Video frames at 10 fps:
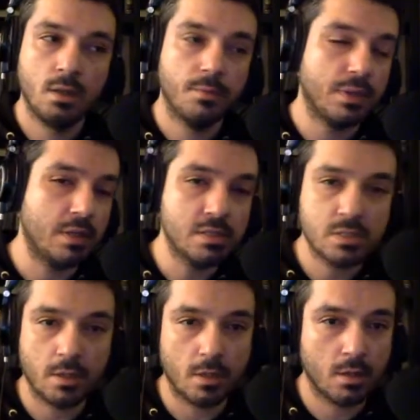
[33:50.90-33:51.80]
But this
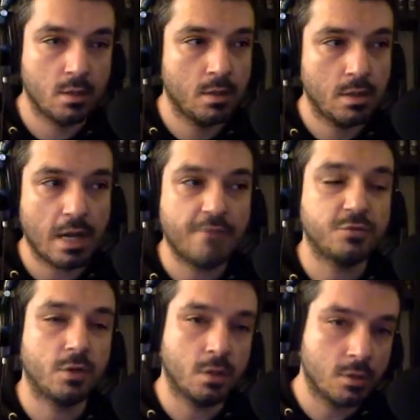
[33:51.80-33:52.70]
year,
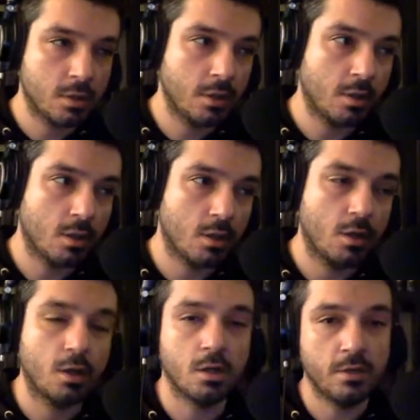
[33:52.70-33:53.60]
after another year
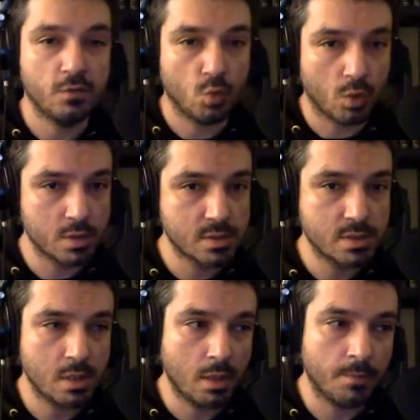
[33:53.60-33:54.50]
on an even worse
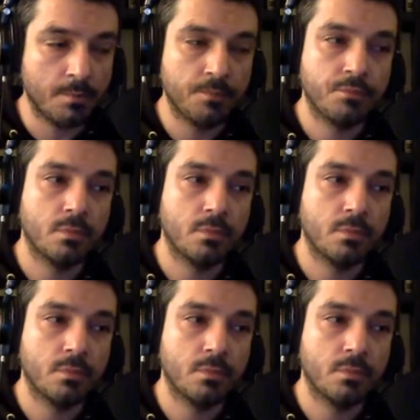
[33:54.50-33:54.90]
team,